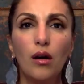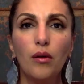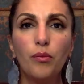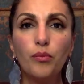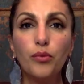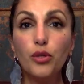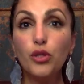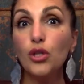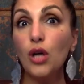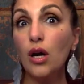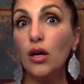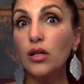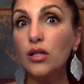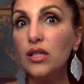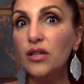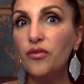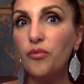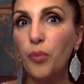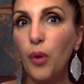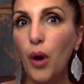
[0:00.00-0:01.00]

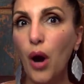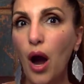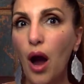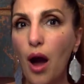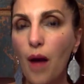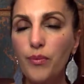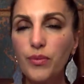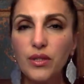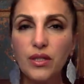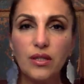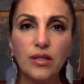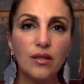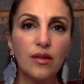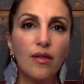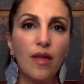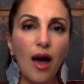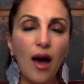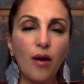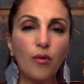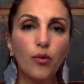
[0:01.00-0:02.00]
productive perhaps,
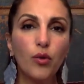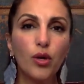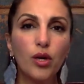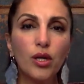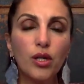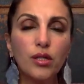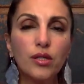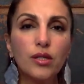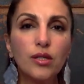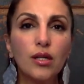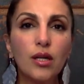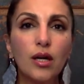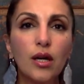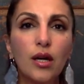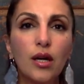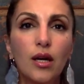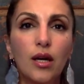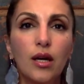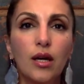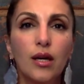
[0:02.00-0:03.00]
that would
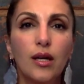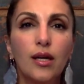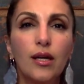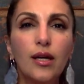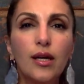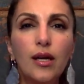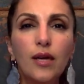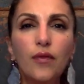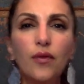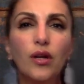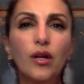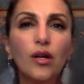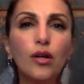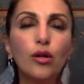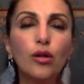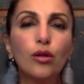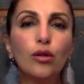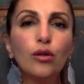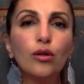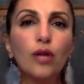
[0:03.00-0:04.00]
give a
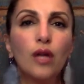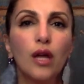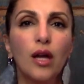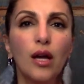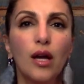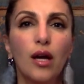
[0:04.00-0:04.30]
little